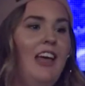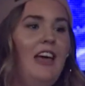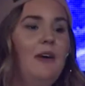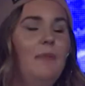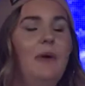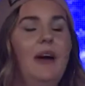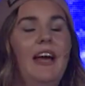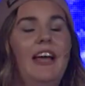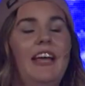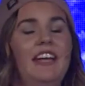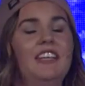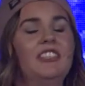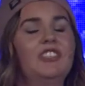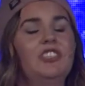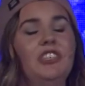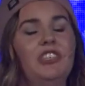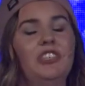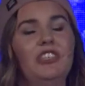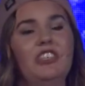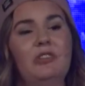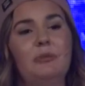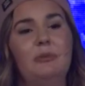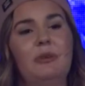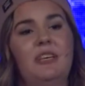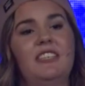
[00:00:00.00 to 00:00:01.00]
But it
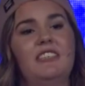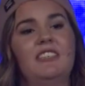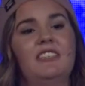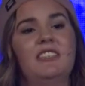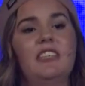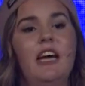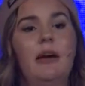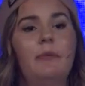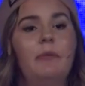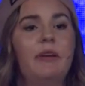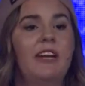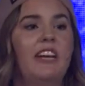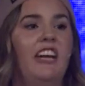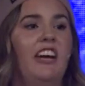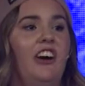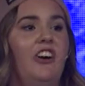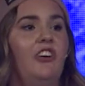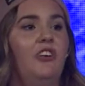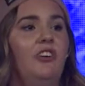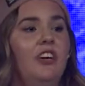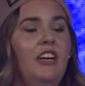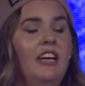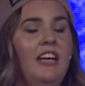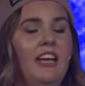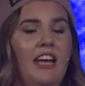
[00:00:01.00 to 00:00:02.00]
took me stepping
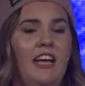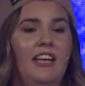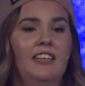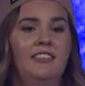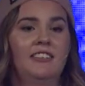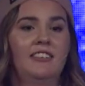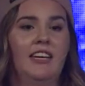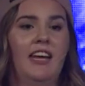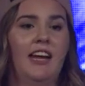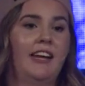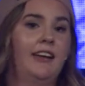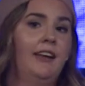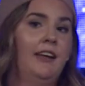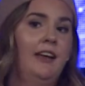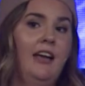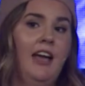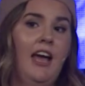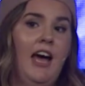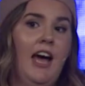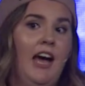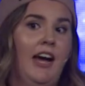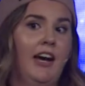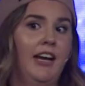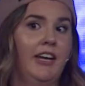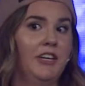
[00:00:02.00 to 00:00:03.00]
out and saying,
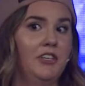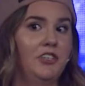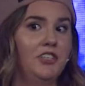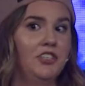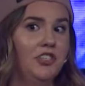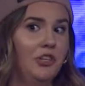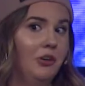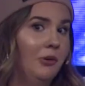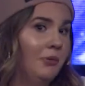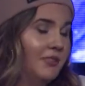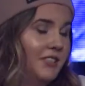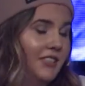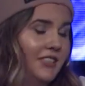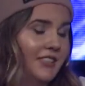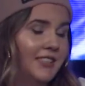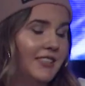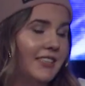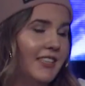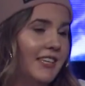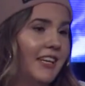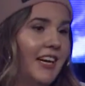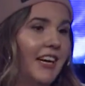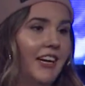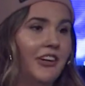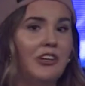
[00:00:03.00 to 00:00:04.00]
I'm going to show up to this
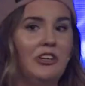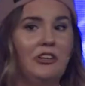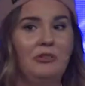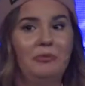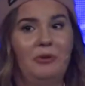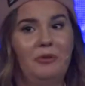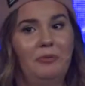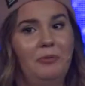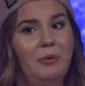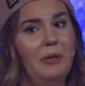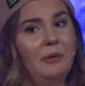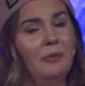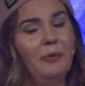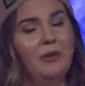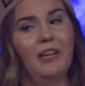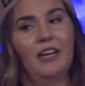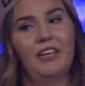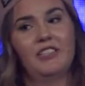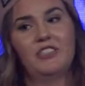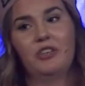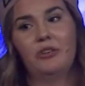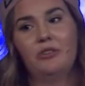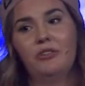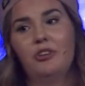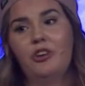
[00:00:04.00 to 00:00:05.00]
connect group with people I
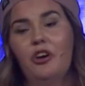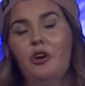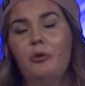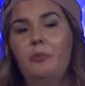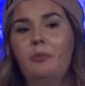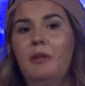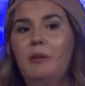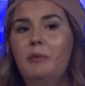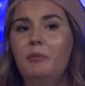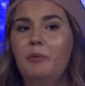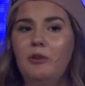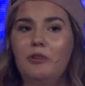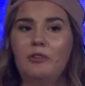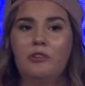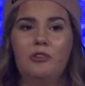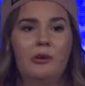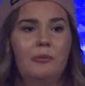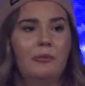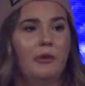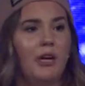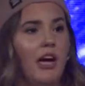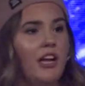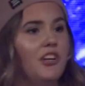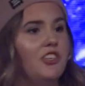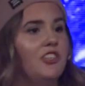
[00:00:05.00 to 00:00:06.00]
don't know, people who
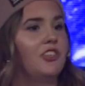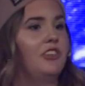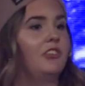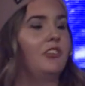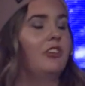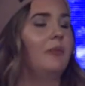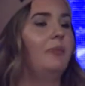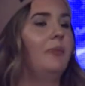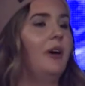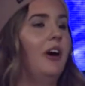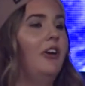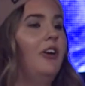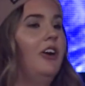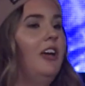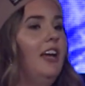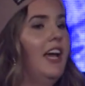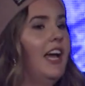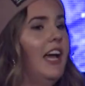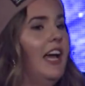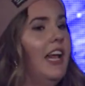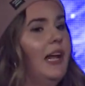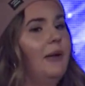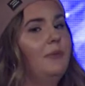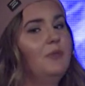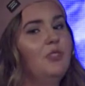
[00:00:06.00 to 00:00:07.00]
I'm not sure about,
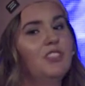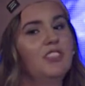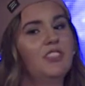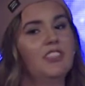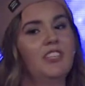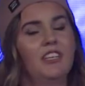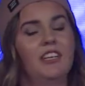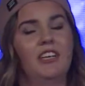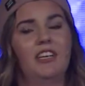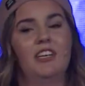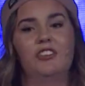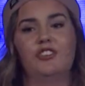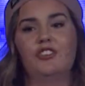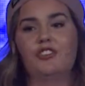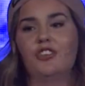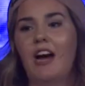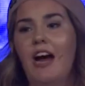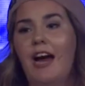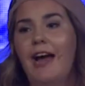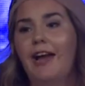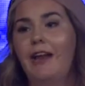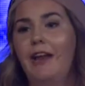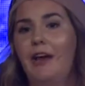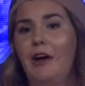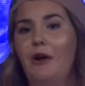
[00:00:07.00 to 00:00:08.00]
and I'm just going to
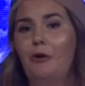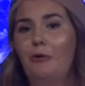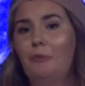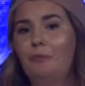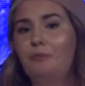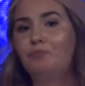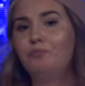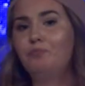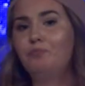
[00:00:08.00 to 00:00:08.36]
try it out.